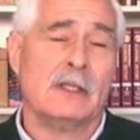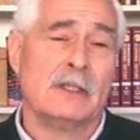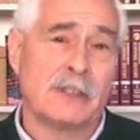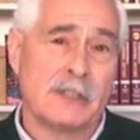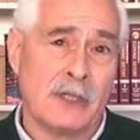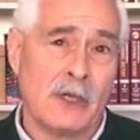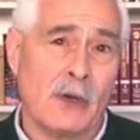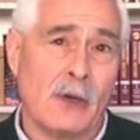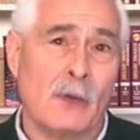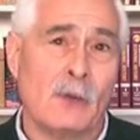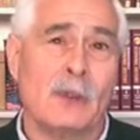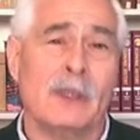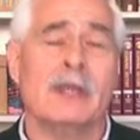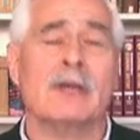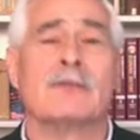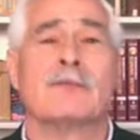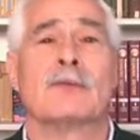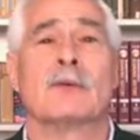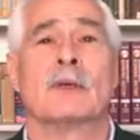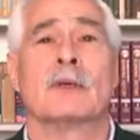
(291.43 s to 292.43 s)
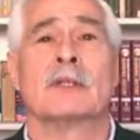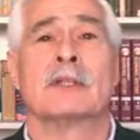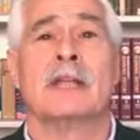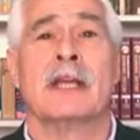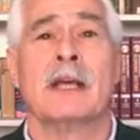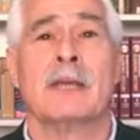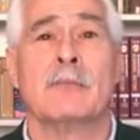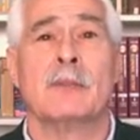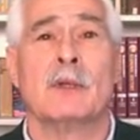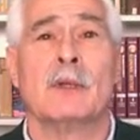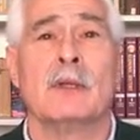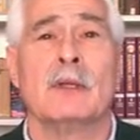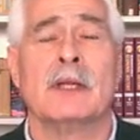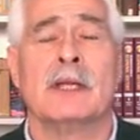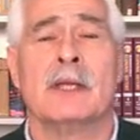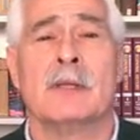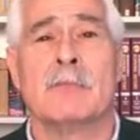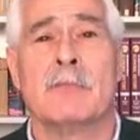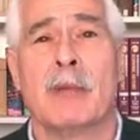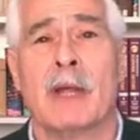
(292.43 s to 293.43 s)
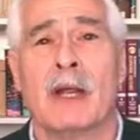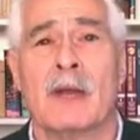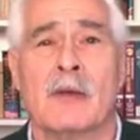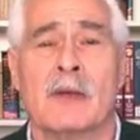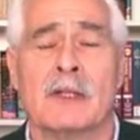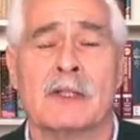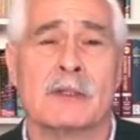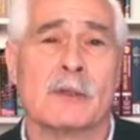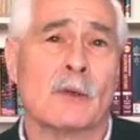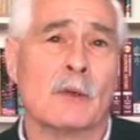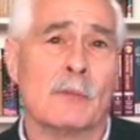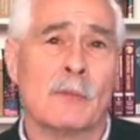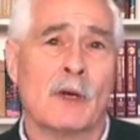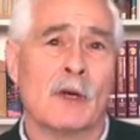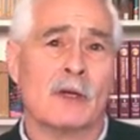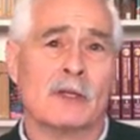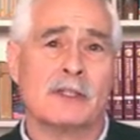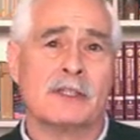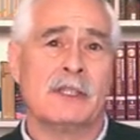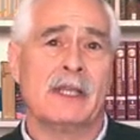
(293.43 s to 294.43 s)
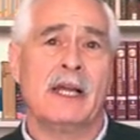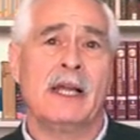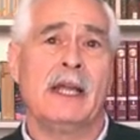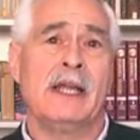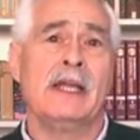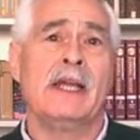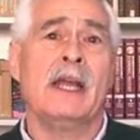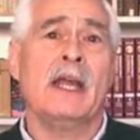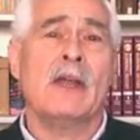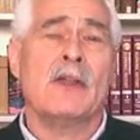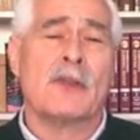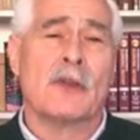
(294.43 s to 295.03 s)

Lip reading: So if, for example, in Paris or Marseille,